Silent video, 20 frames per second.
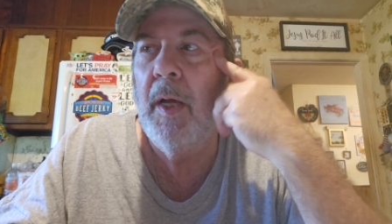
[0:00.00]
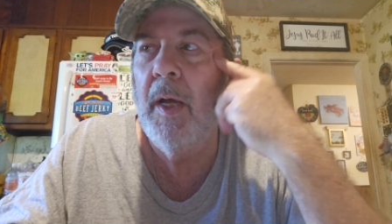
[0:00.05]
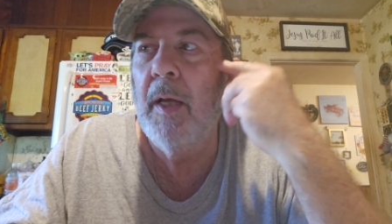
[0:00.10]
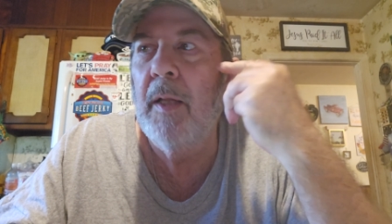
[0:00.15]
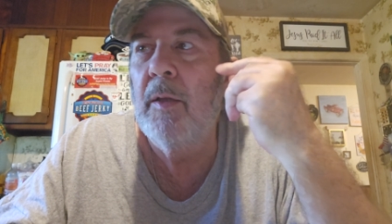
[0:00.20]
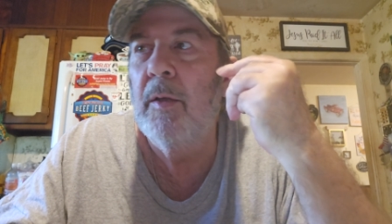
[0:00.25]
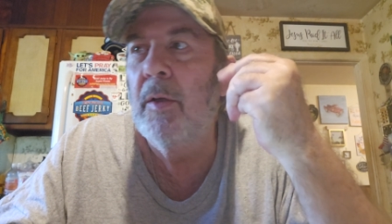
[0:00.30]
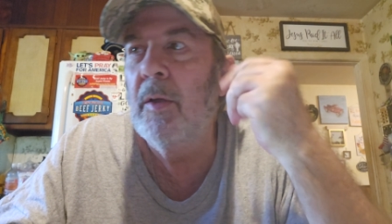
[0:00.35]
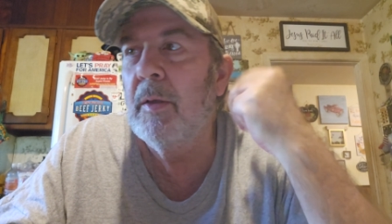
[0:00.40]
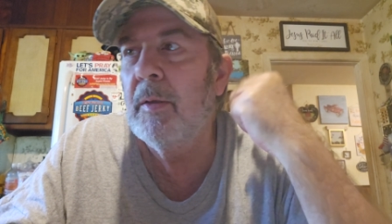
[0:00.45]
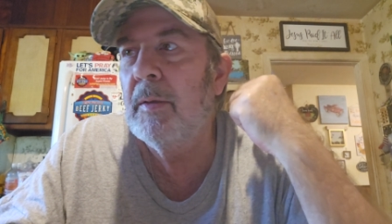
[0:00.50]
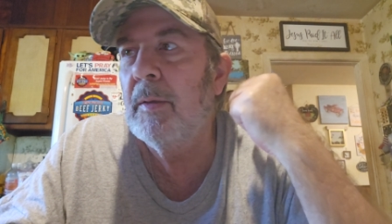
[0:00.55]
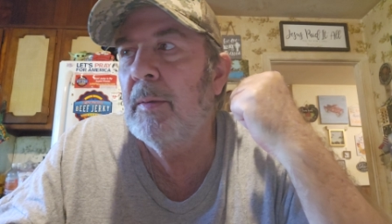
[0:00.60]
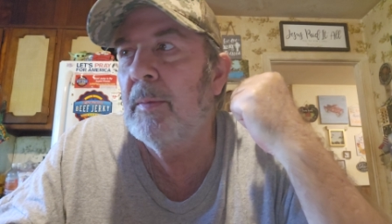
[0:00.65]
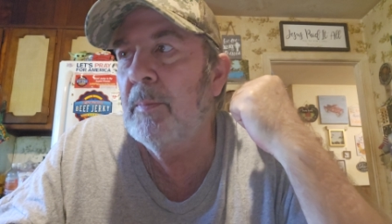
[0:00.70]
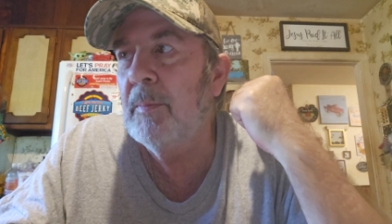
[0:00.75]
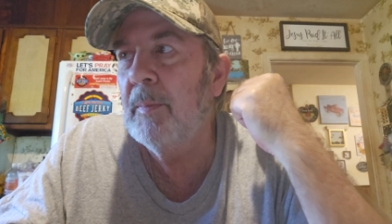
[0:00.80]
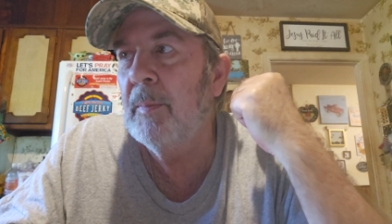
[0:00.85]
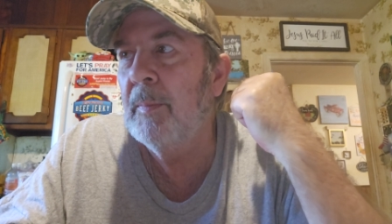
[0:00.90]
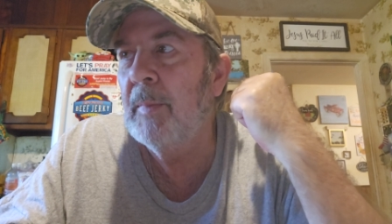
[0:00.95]
I looked.
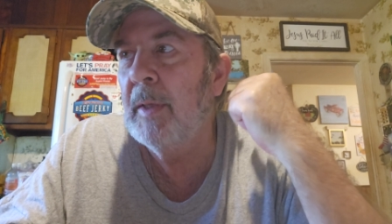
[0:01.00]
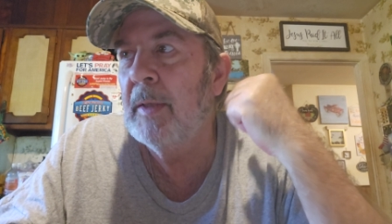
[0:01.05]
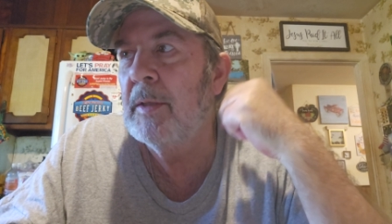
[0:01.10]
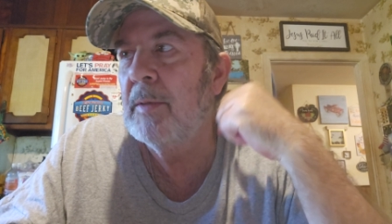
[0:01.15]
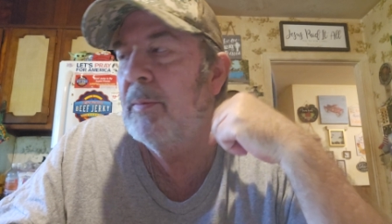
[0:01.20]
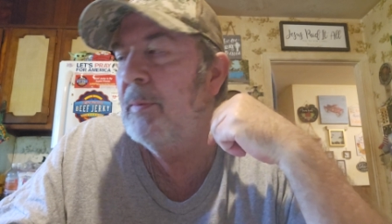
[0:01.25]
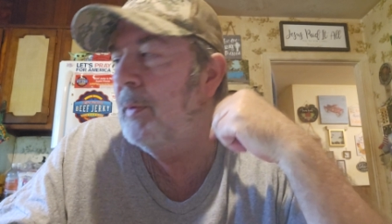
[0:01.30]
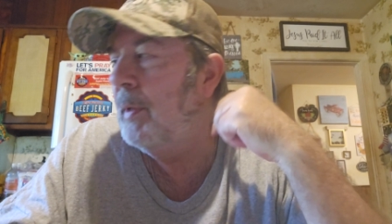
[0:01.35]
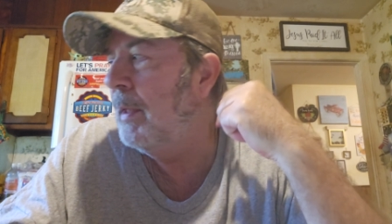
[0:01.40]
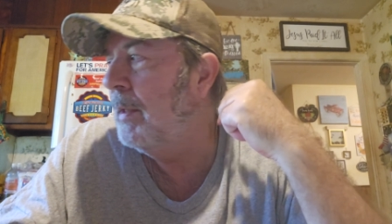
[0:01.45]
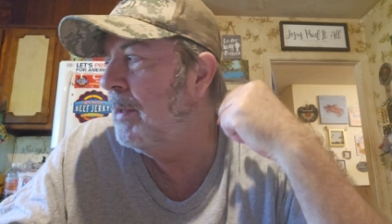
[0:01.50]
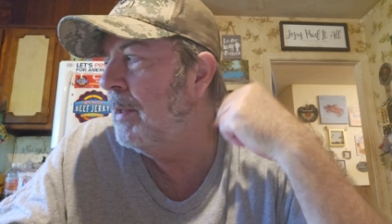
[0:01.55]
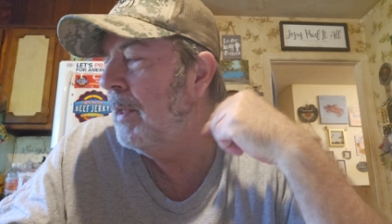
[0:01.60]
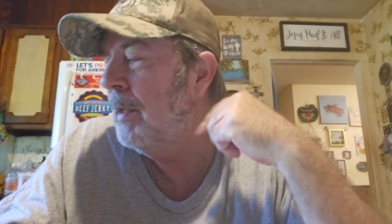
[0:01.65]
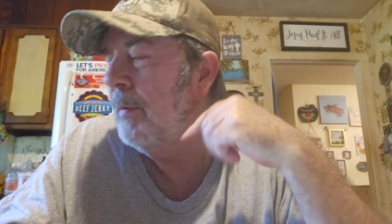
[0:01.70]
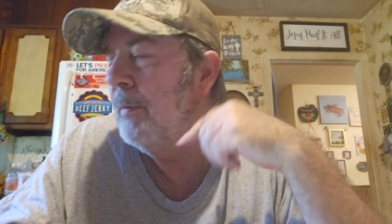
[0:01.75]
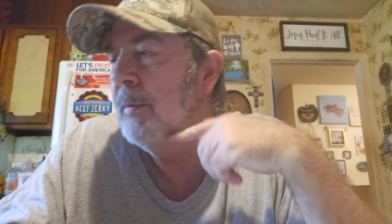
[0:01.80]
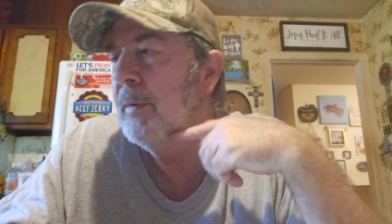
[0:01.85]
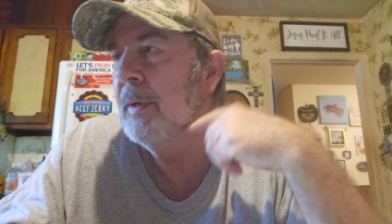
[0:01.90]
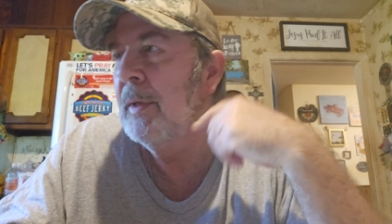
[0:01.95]
That's that's
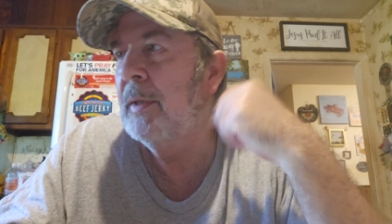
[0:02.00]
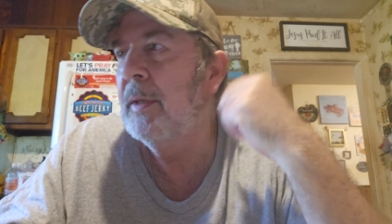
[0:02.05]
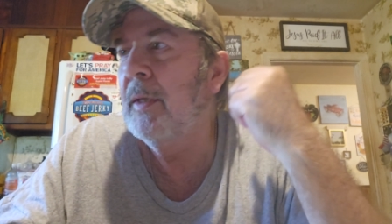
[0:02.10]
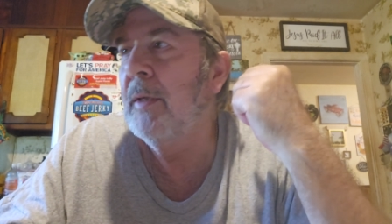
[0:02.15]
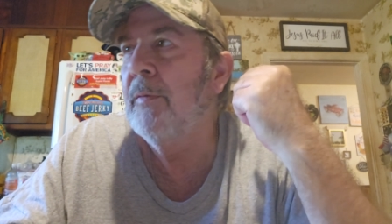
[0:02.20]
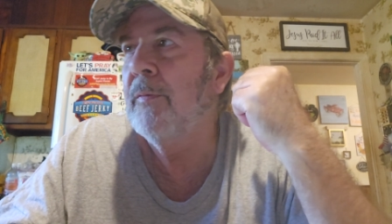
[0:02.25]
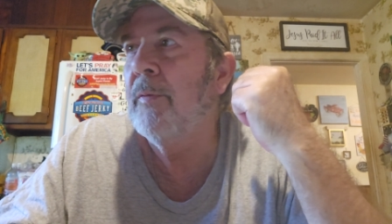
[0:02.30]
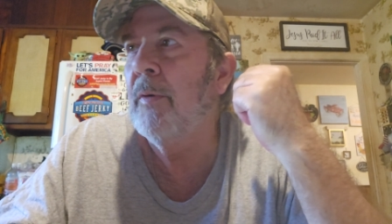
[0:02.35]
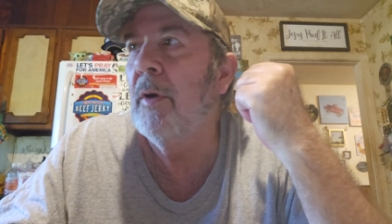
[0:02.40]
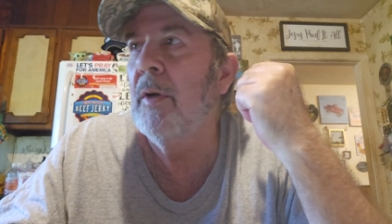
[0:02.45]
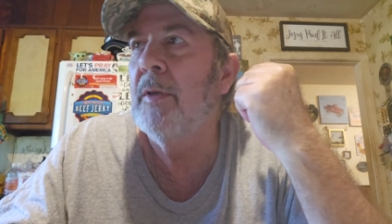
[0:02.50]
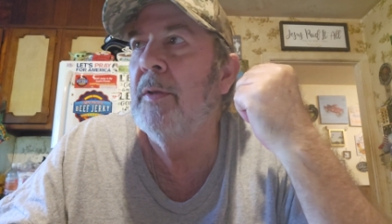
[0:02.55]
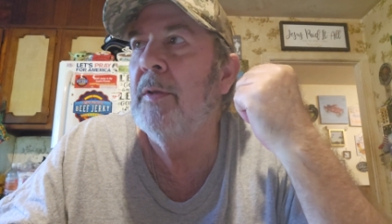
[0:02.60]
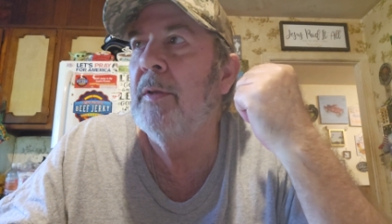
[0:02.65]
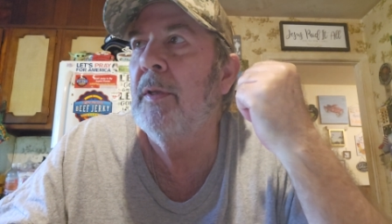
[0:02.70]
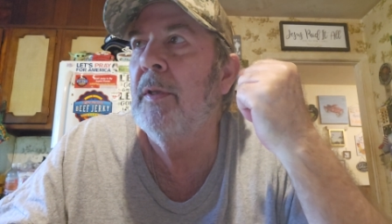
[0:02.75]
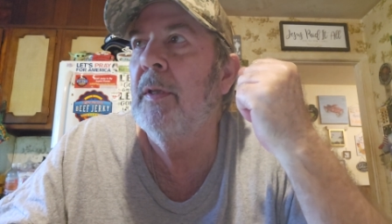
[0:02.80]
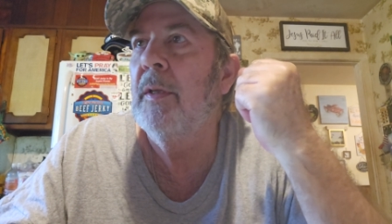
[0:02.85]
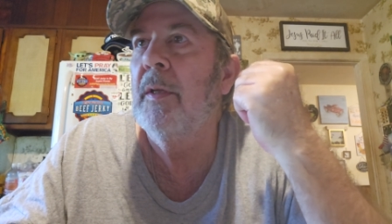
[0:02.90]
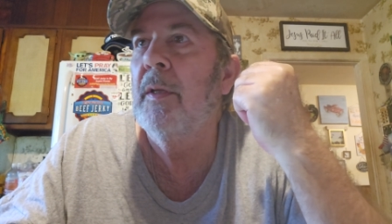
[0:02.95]
that thing
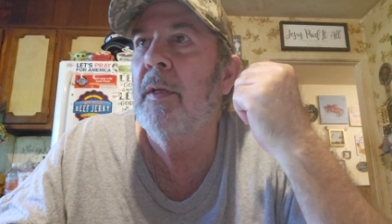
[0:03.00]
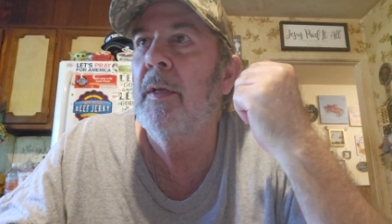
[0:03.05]
defrosting.